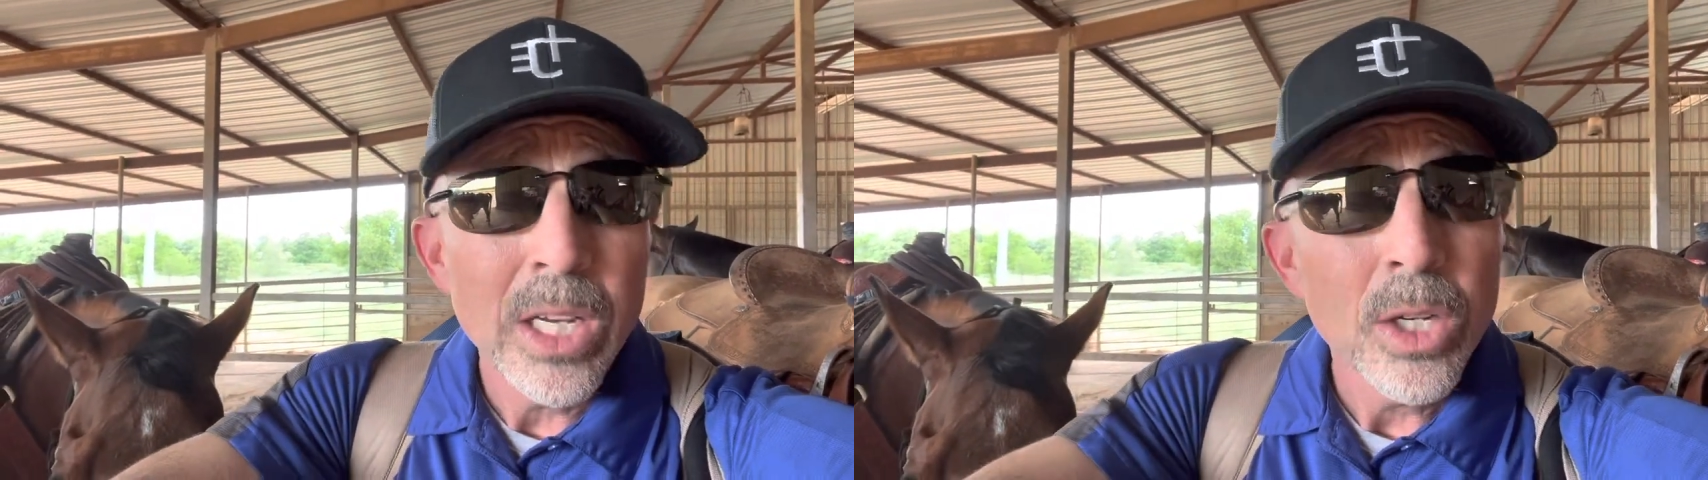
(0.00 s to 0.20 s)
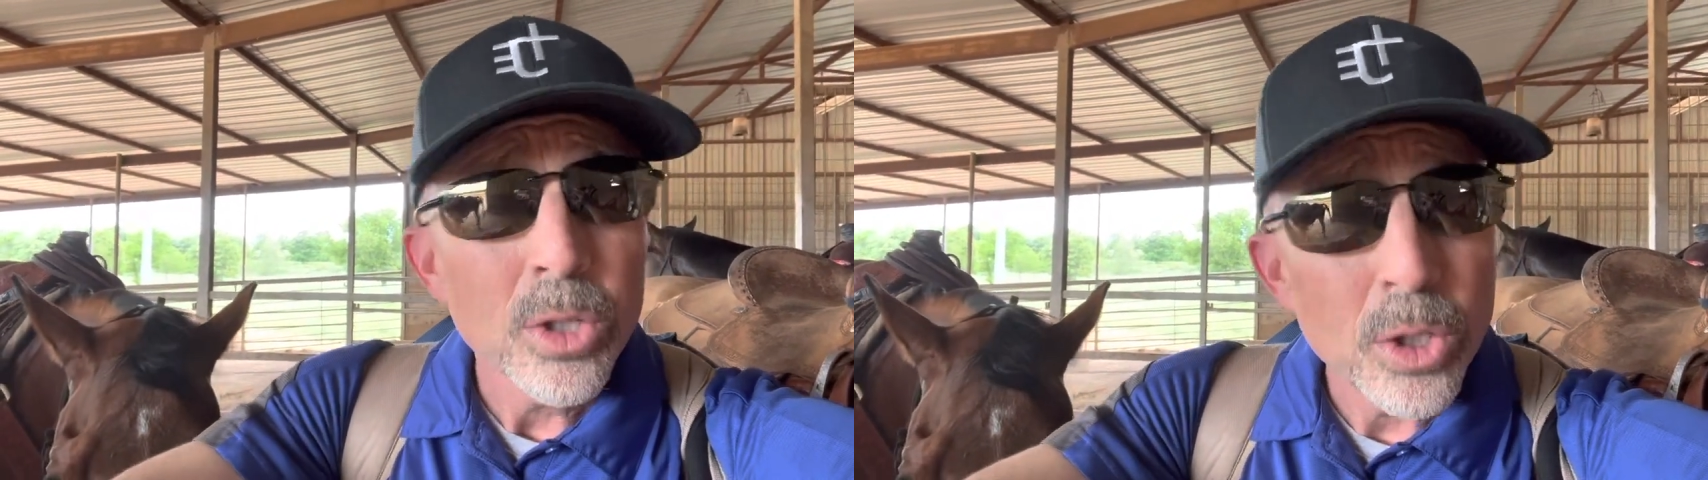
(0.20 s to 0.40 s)

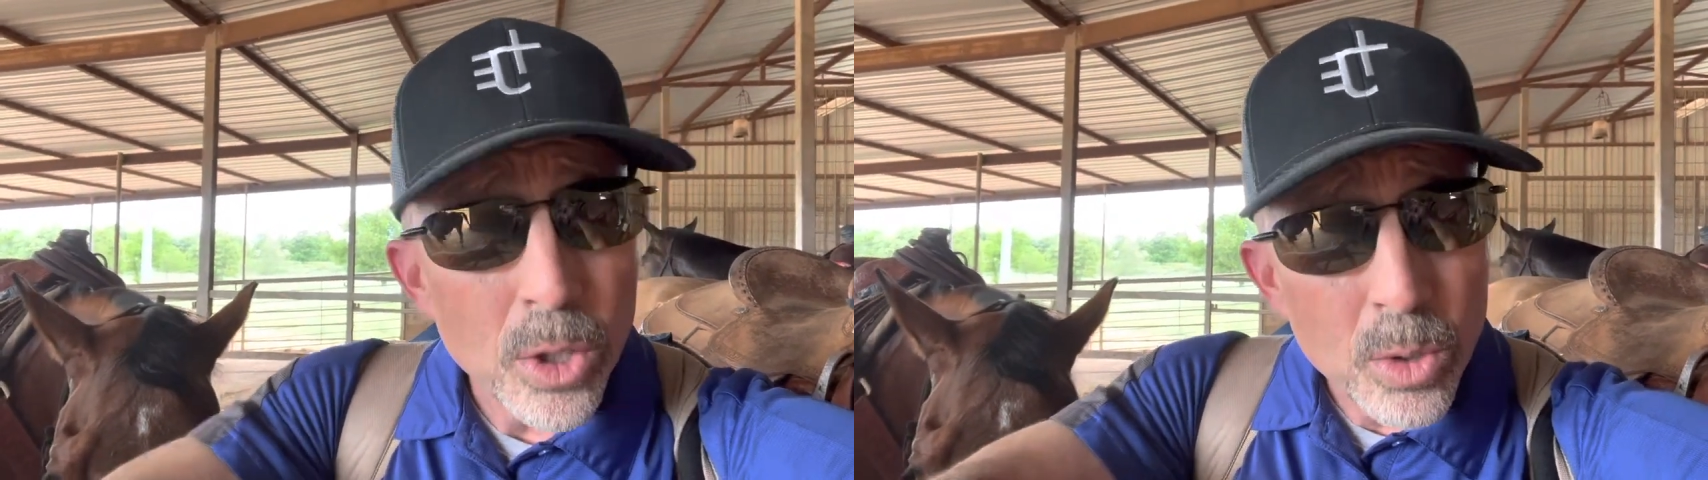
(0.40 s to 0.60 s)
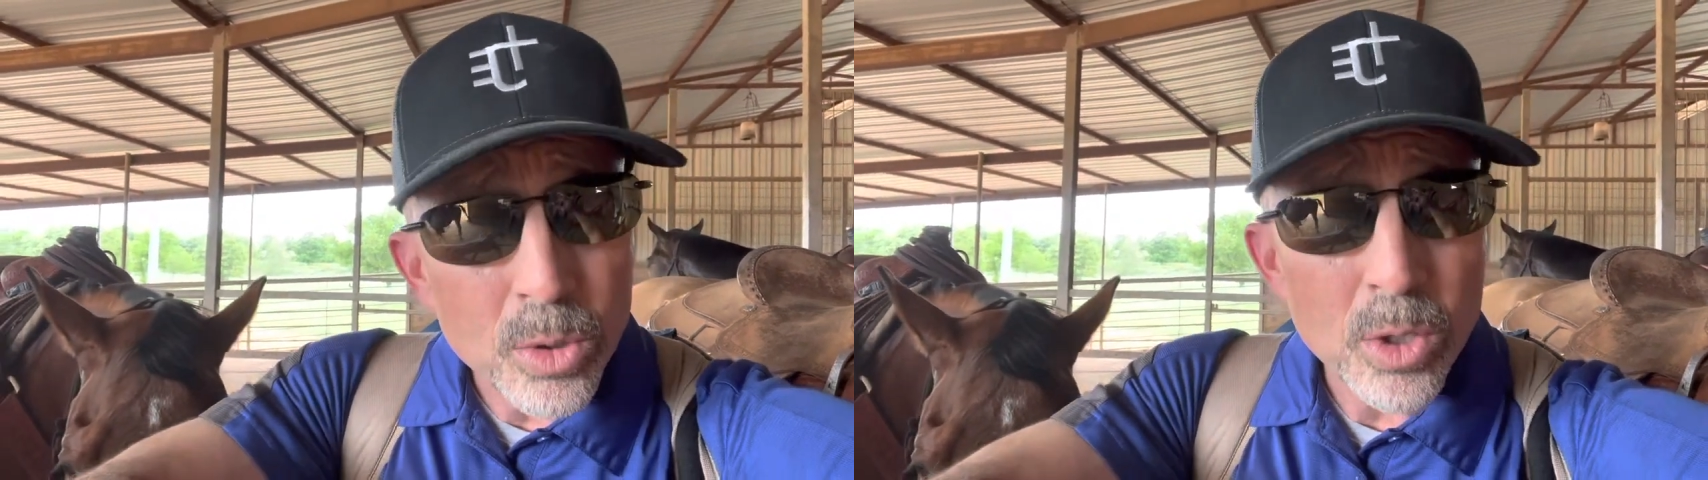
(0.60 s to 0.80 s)

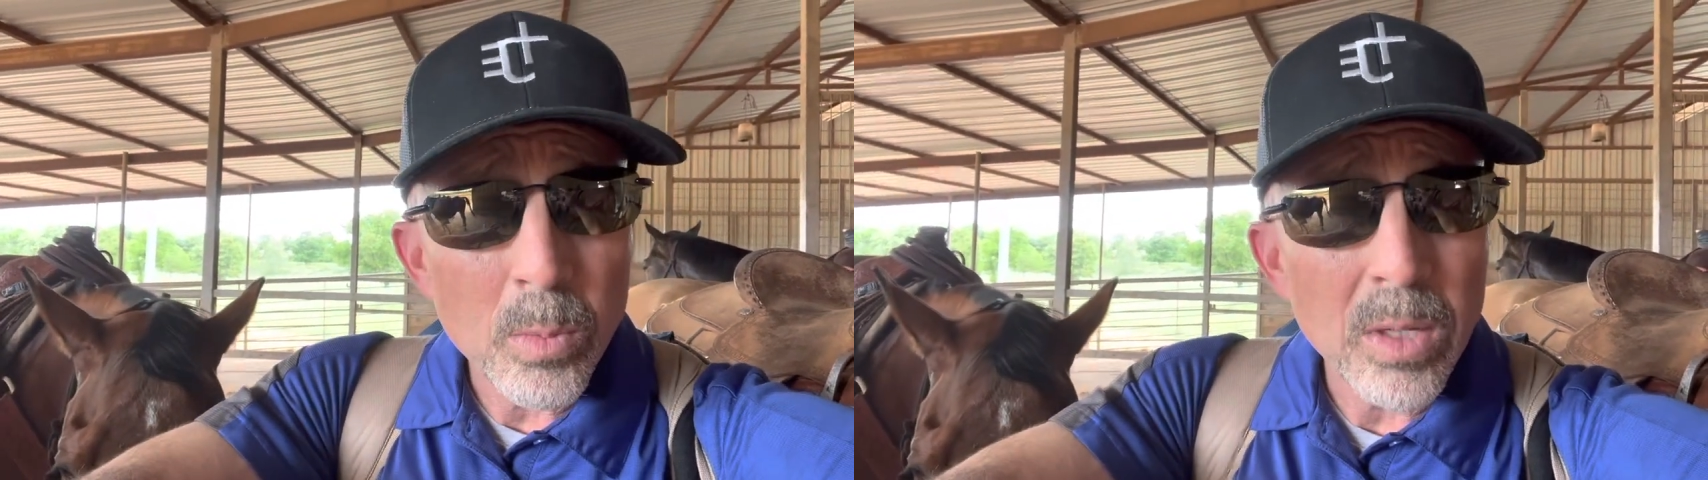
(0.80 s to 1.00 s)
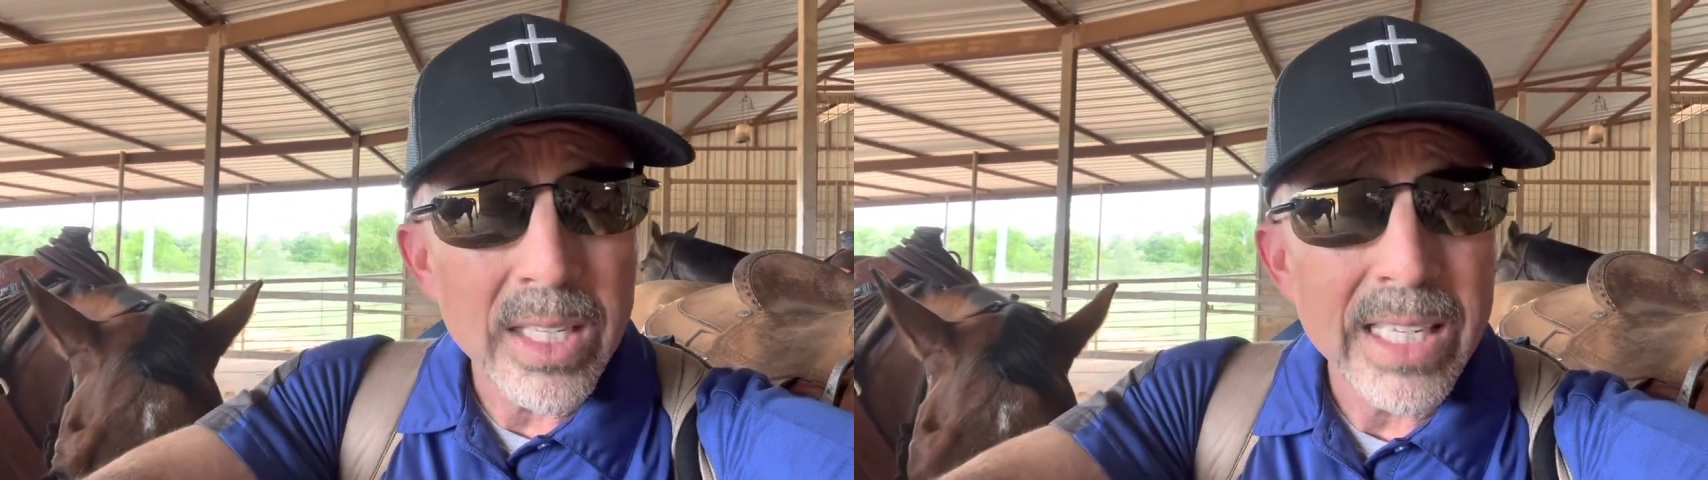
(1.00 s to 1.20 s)
Choose to
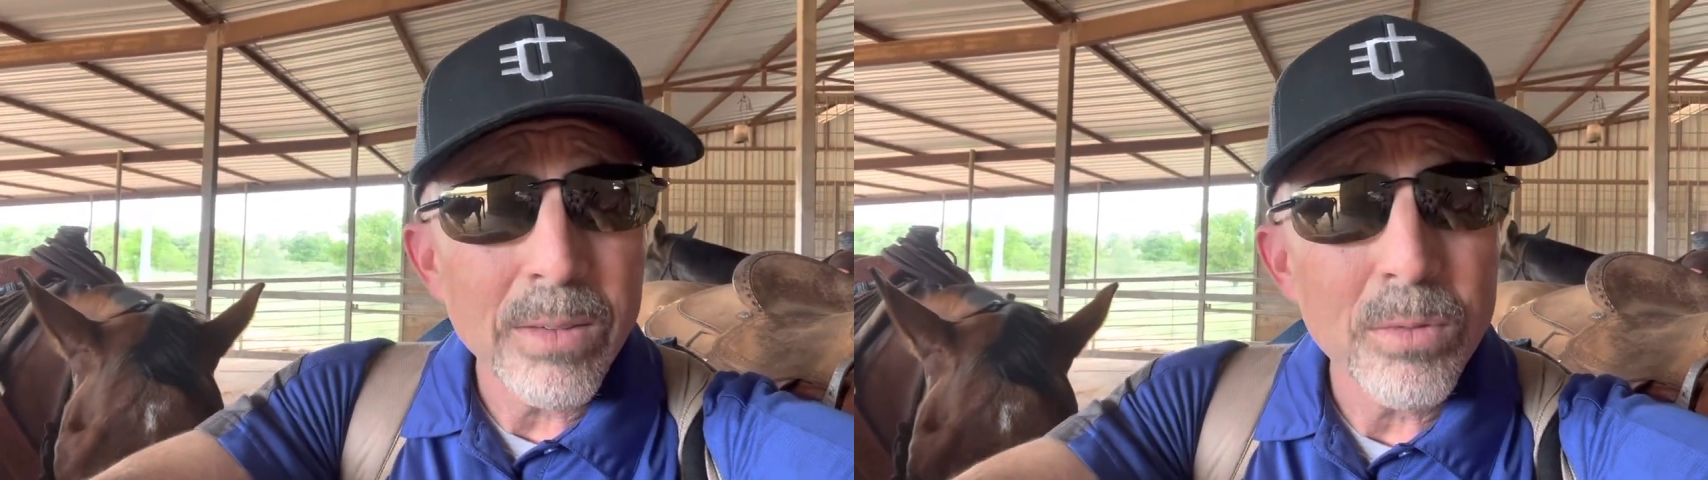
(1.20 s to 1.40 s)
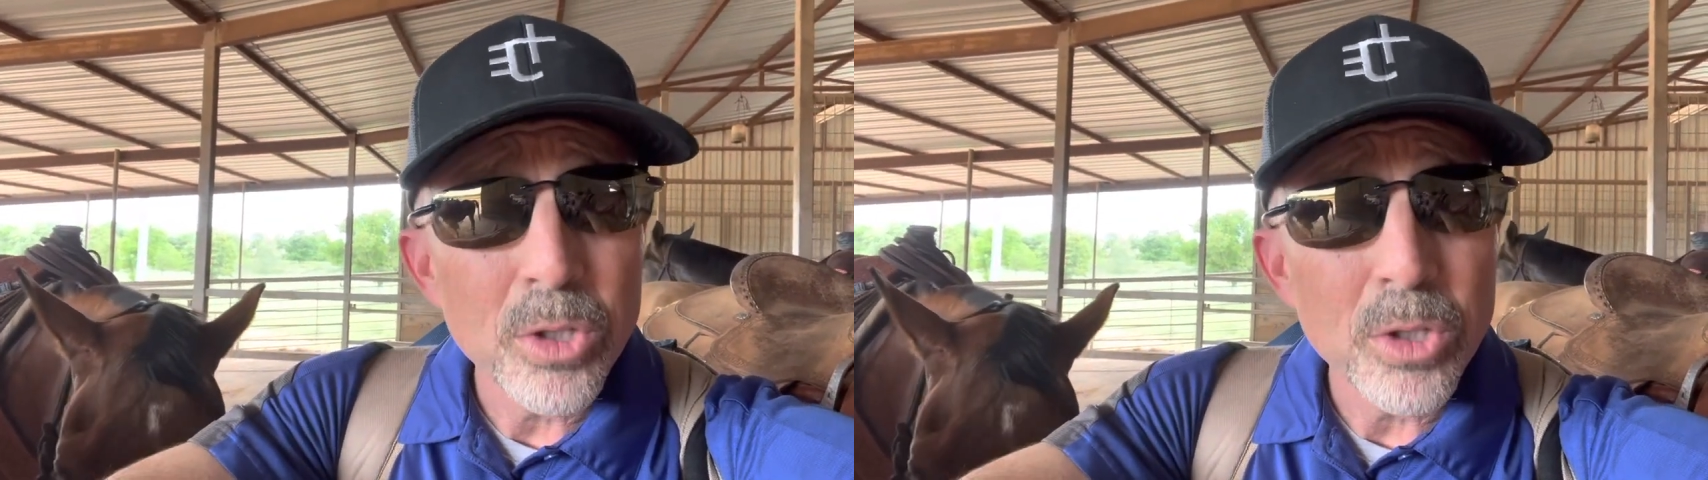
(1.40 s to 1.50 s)
believe,